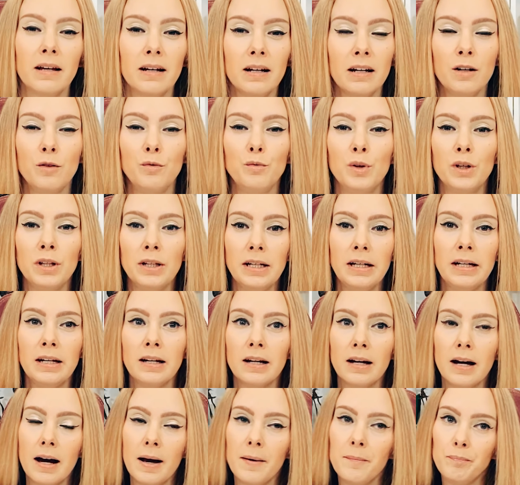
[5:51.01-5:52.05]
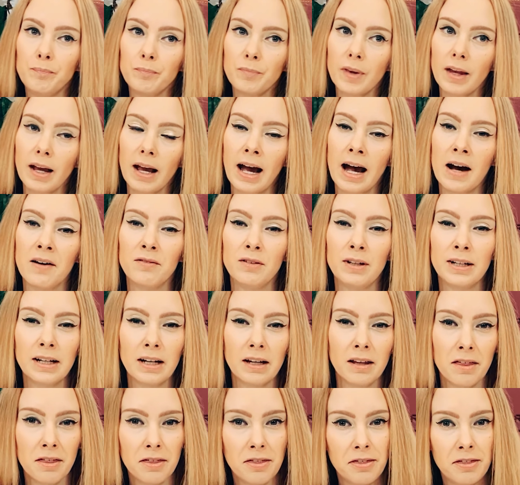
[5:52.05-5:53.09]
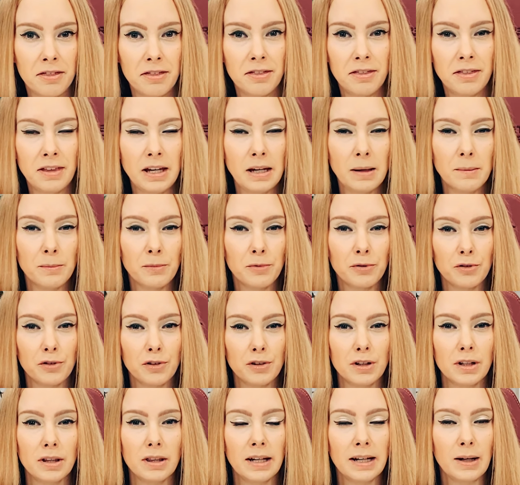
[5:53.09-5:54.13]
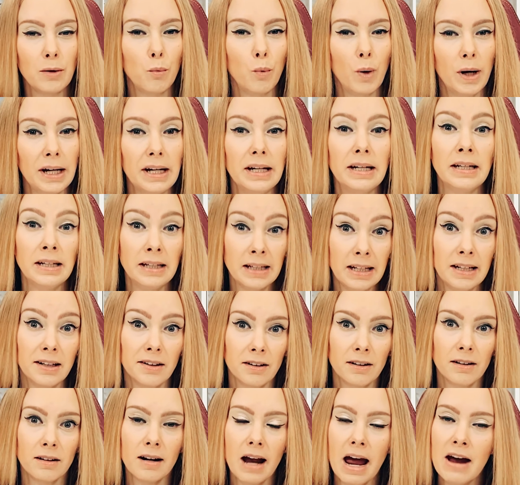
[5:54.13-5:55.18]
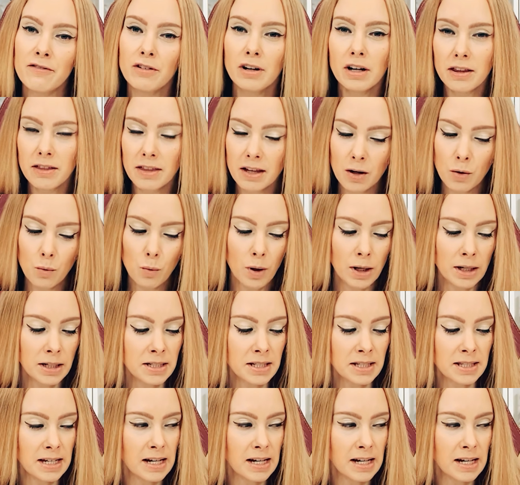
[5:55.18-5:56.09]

They didn't really have like a theme for like what year everything was.